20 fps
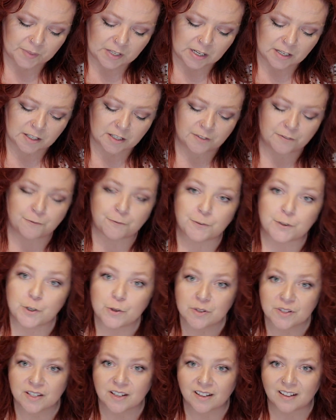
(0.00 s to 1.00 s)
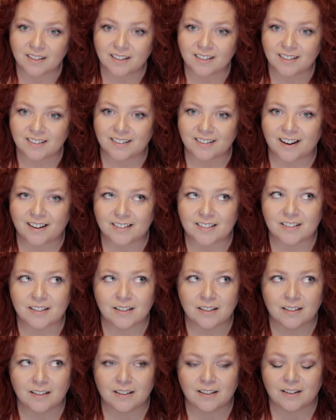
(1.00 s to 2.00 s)
confusing yet
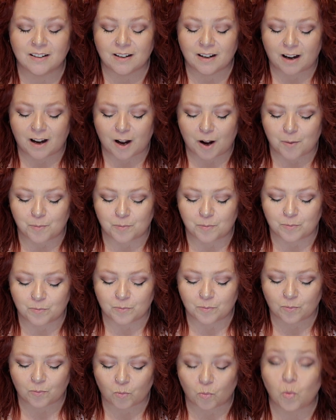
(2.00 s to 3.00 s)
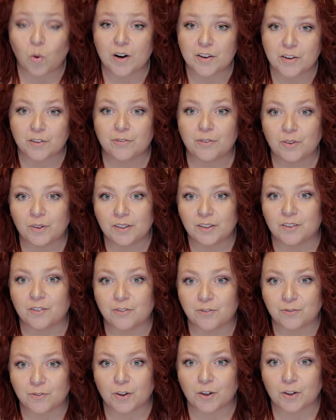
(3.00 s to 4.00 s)
wonderful and
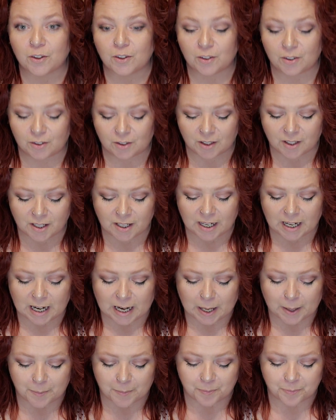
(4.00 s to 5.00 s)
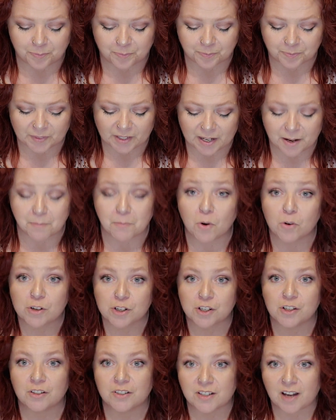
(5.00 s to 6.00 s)
fertile
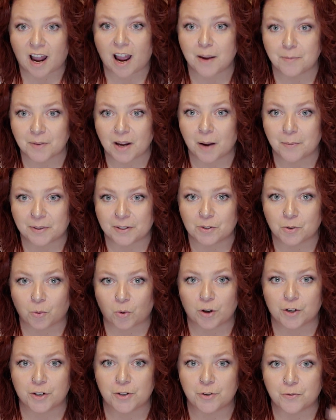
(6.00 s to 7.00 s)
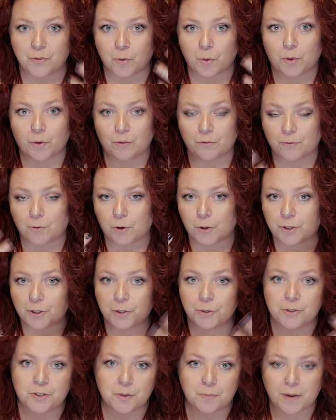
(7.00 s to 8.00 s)
emotional time coming toward you for
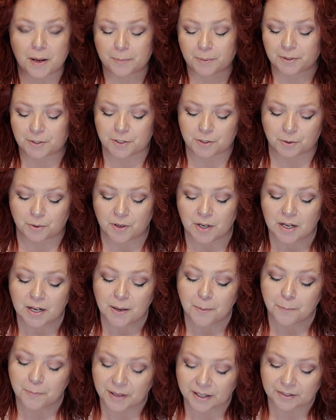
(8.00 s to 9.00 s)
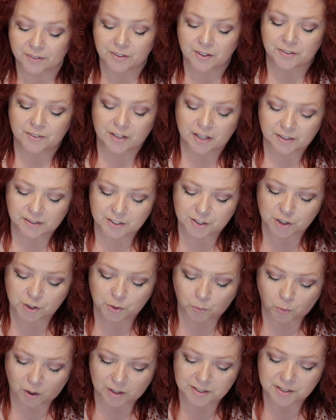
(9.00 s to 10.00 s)
you to be able to pick the thing that you
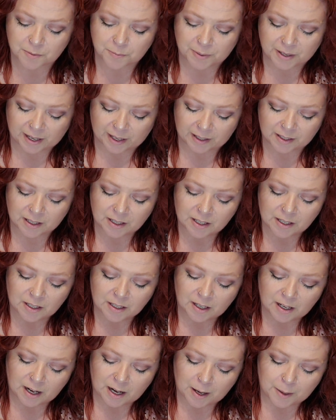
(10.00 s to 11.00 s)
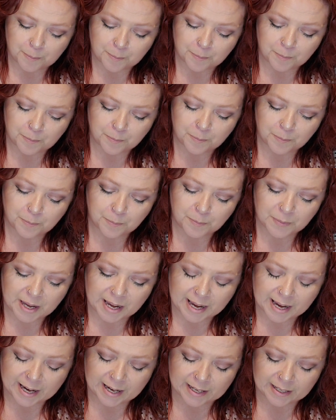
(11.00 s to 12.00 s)
want to pick
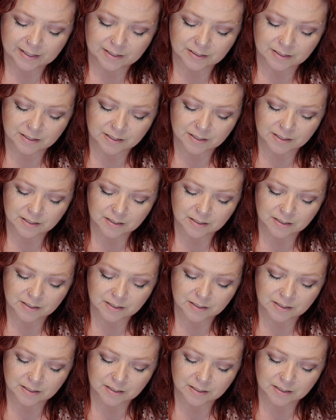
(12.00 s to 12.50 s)
and